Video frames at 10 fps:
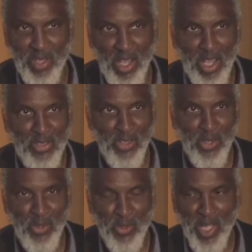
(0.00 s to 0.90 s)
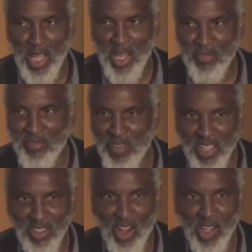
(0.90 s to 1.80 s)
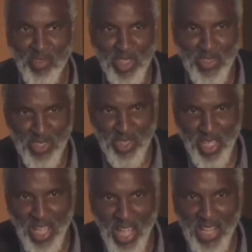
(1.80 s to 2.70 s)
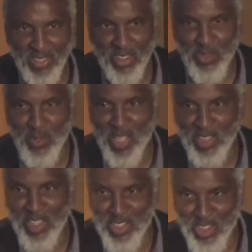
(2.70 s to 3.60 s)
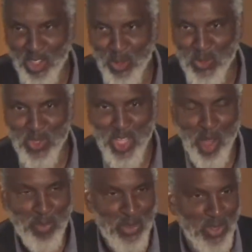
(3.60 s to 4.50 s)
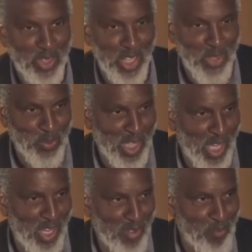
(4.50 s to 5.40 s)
And in fact, all of us actually try to get as close to opportunity as we can.